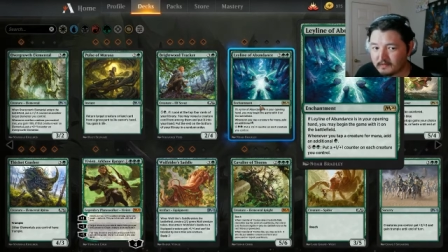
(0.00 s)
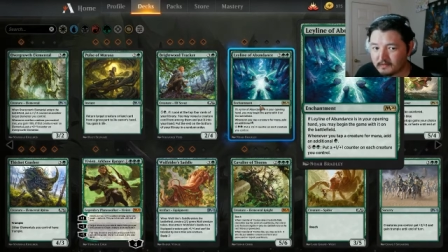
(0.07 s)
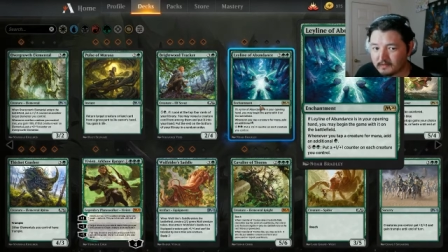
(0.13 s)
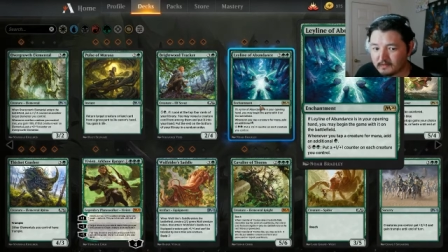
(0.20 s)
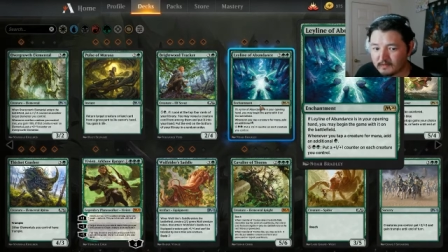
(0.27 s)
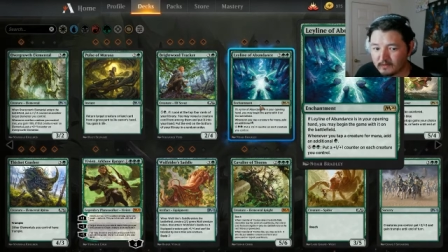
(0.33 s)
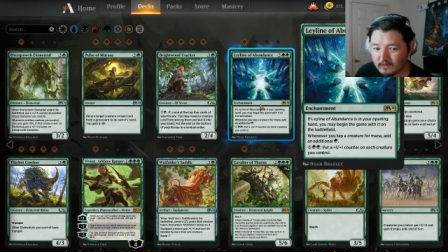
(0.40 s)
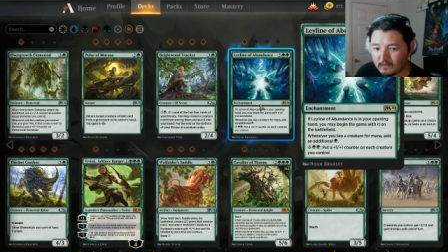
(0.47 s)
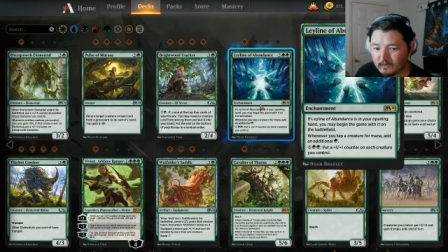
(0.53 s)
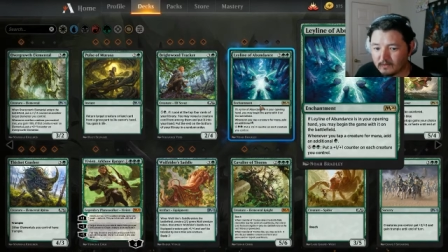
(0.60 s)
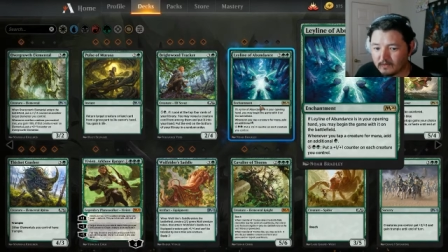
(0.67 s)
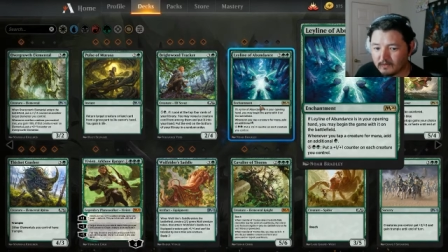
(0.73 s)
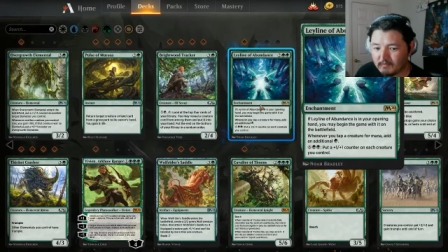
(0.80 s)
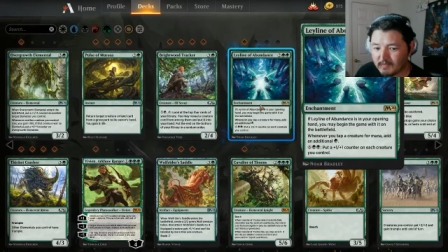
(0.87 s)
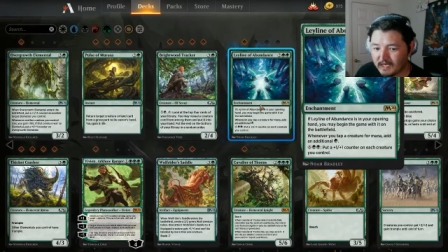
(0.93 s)
So
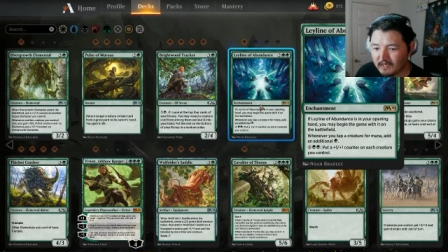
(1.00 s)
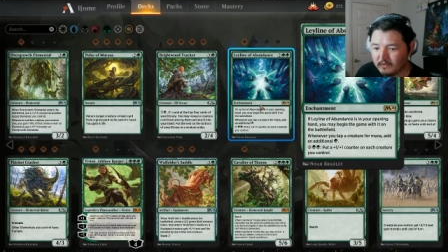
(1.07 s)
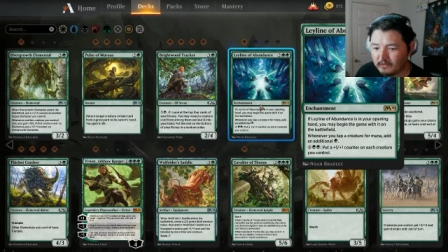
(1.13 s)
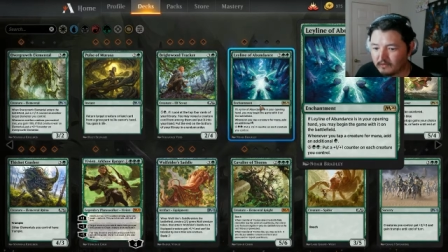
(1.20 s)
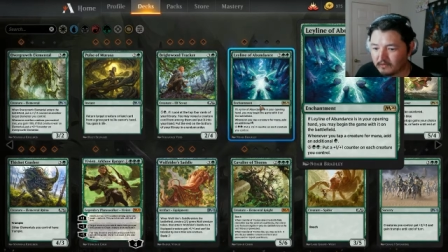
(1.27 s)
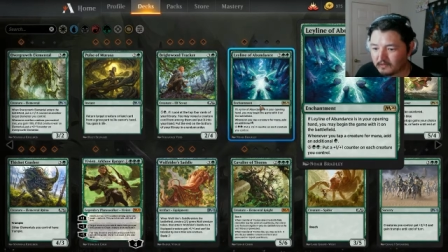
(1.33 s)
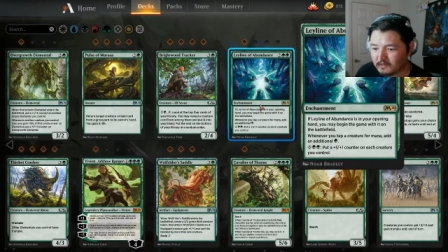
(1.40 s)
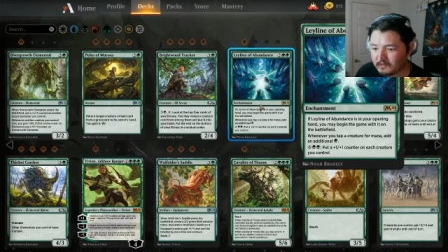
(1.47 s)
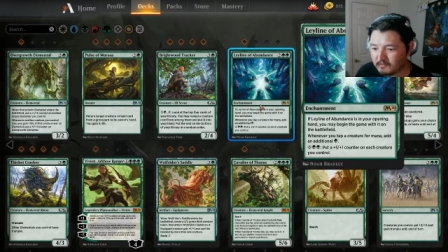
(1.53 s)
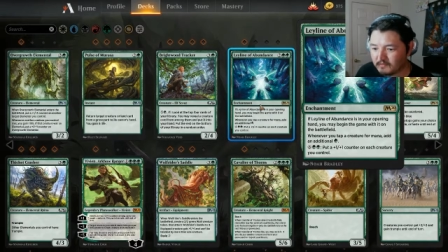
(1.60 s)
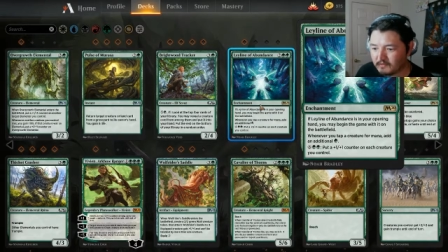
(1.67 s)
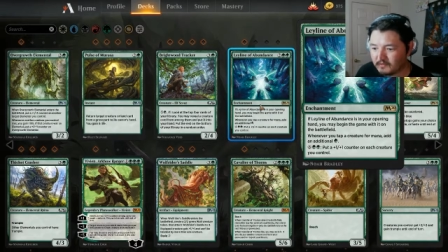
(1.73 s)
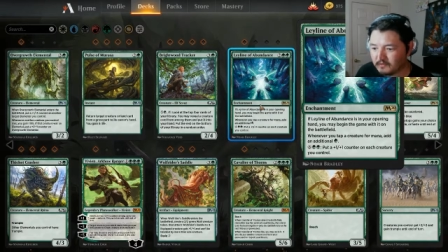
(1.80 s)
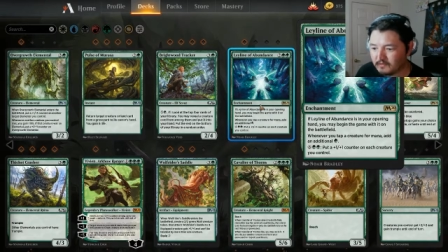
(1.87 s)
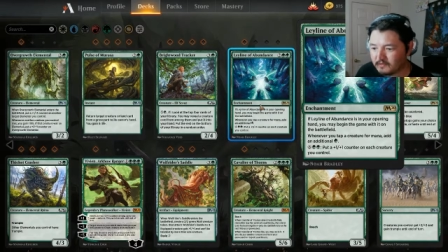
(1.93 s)
your mana dorks
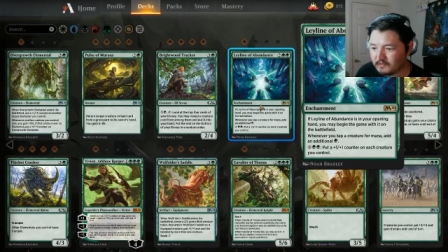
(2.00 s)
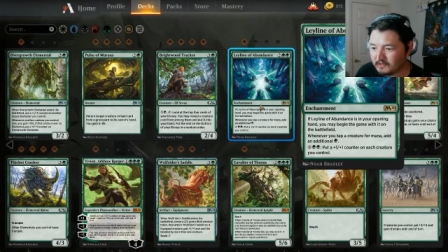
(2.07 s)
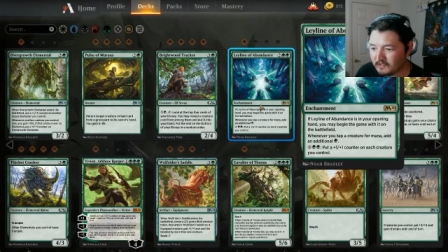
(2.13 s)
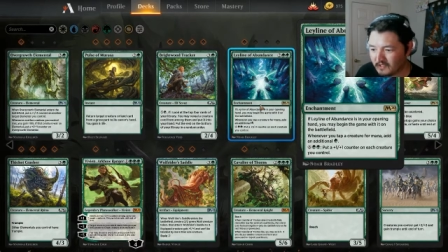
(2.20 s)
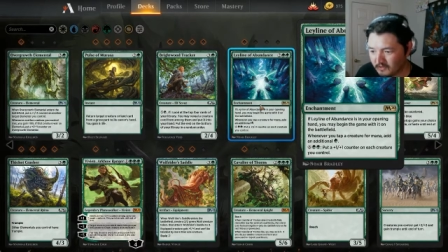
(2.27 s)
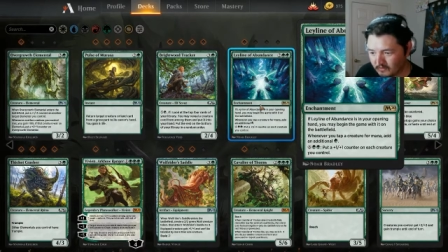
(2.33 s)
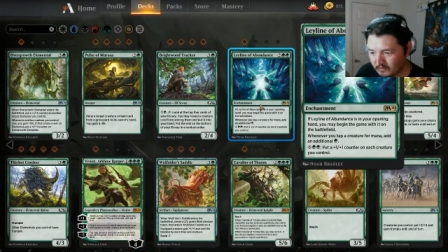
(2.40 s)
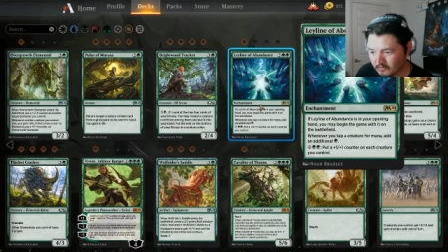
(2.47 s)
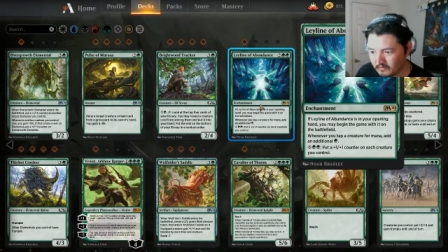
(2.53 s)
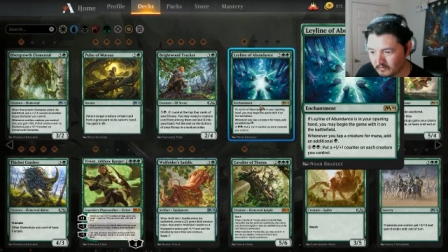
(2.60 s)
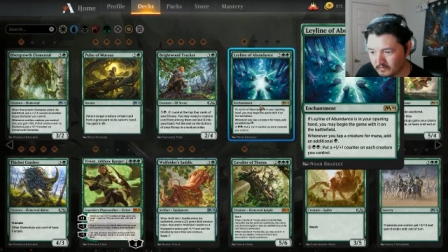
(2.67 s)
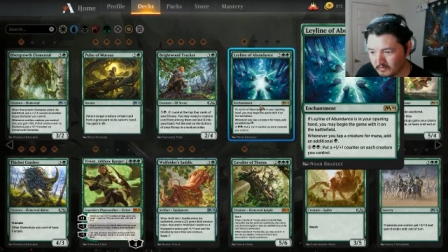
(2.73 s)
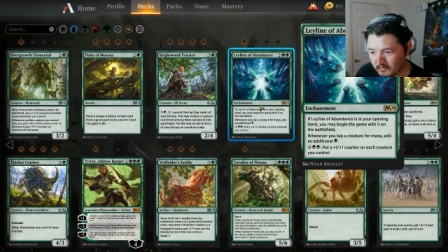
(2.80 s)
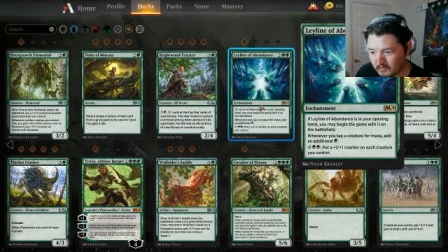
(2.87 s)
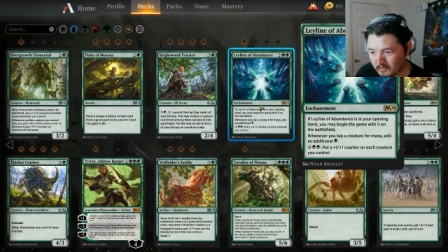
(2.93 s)
produce 2,
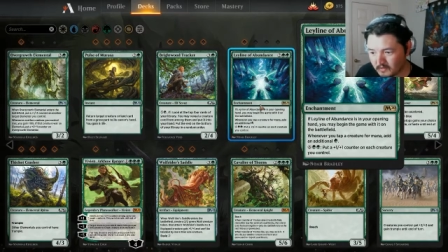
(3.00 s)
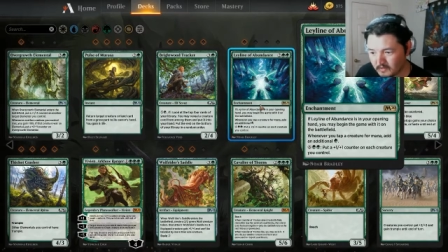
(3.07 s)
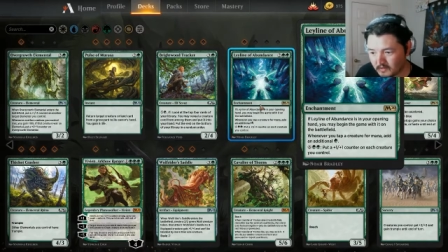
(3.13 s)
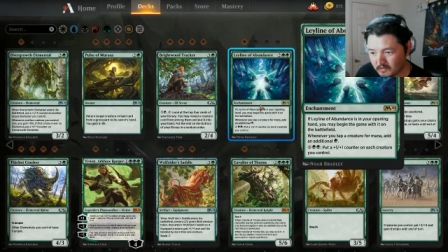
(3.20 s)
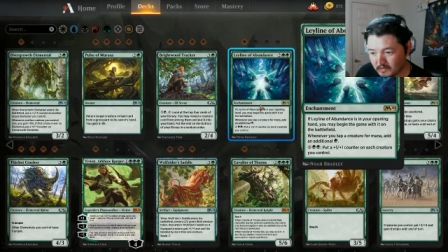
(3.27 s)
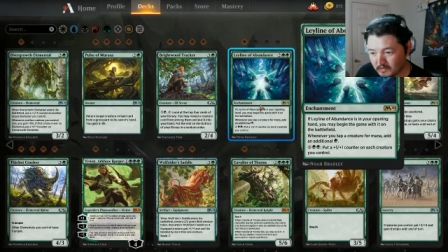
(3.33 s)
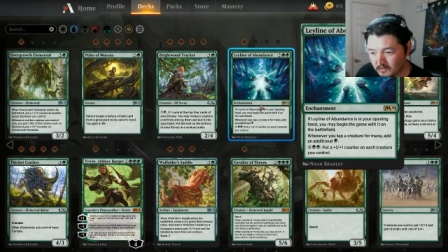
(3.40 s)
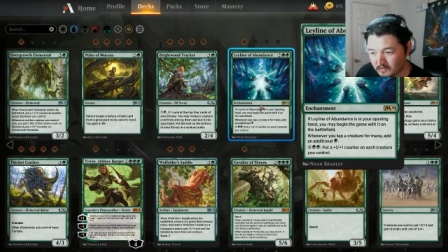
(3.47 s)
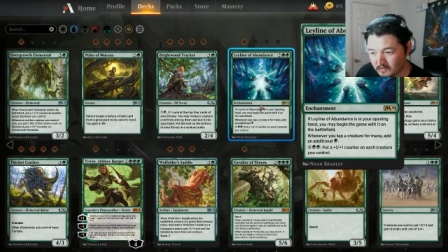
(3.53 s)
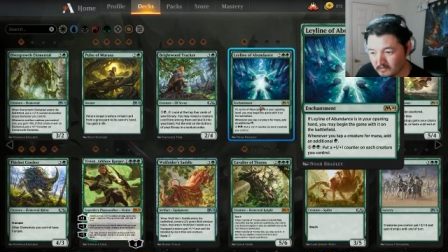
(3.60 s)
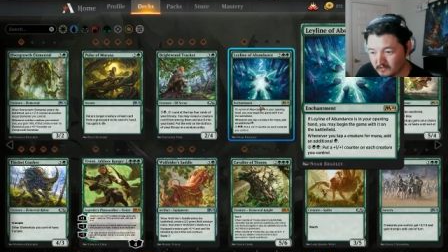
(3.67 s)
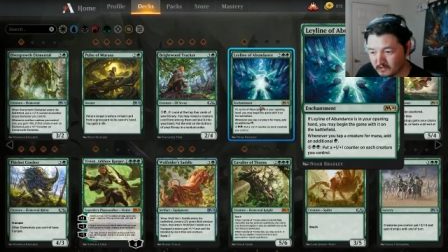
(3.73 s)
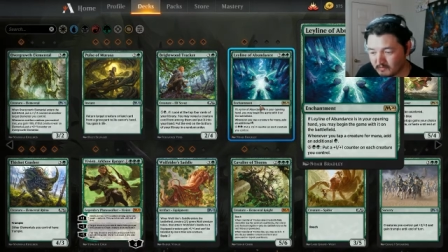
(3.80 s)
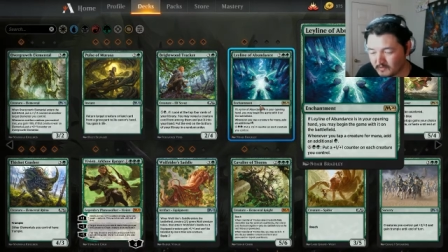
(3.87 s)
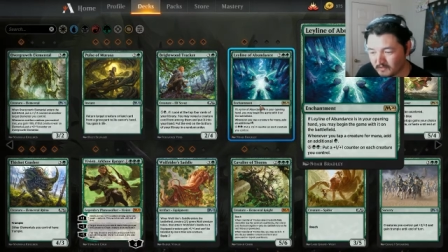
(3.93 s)

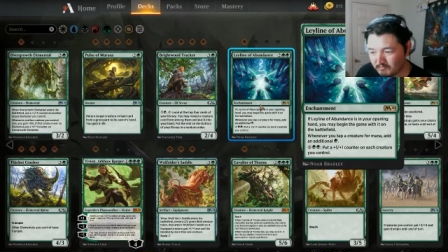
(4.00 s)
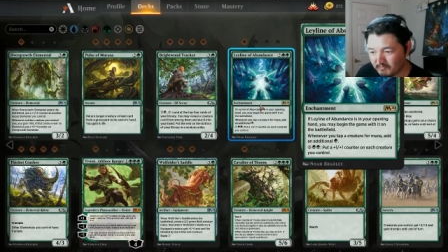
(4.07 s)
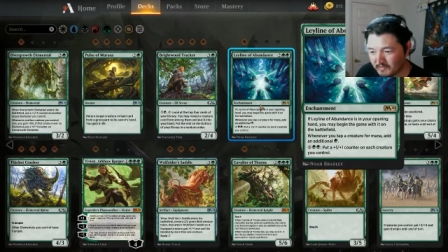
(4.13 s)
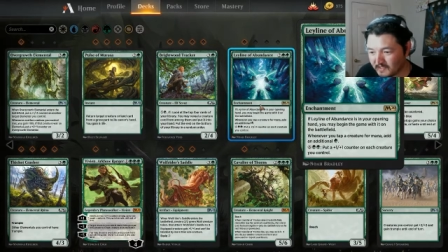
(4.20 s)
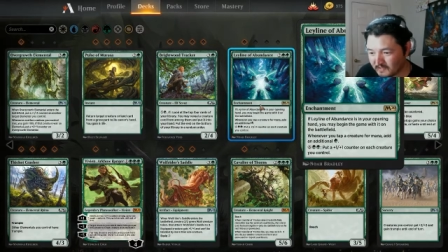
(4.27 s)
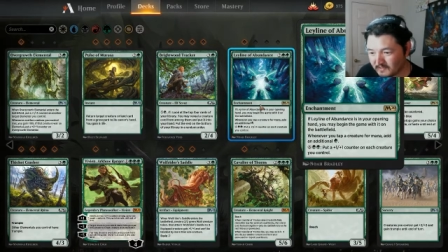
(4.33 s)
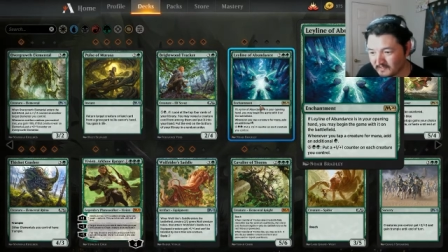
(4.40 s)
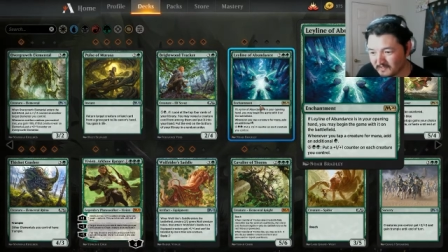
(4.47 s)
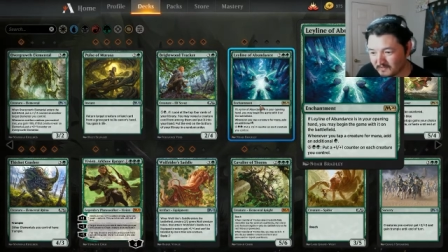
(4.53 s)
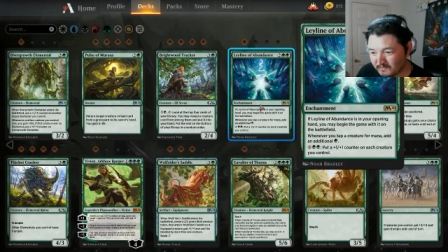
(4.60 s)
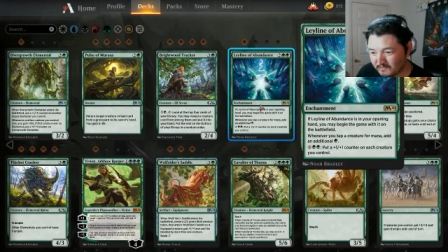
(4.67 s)
which could be a big deal